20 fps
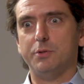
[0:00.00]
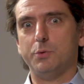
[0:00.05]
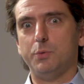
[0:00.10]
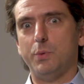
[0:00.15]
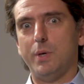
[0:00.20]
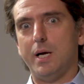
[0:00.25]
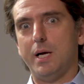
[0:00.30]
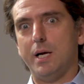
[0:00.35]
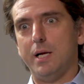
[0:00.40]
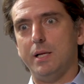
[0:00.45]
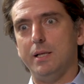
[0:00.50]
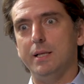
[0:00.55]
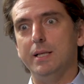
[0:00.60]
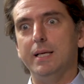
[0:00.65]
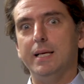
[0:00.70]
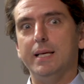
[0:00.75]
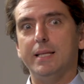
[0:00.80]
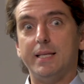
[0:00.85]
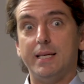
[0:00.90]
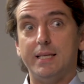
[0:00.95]
well,
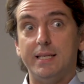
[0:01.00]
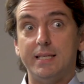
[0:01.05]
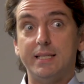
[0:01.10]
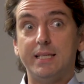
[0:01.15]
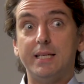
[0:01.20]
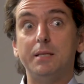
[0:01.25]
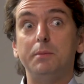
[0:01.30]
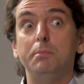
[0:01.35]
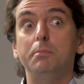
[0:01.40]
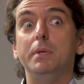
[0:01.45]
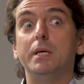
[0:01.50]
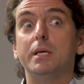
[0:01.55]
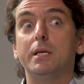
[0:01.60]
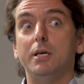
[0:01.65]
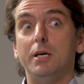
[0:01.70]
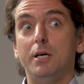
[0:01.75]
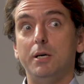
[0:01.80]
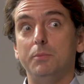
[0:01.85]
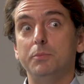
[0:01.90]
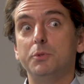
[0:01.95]
then it can
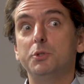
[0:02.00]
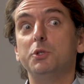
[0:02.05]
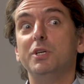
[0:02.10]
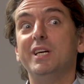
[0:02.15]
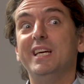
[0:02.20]
become to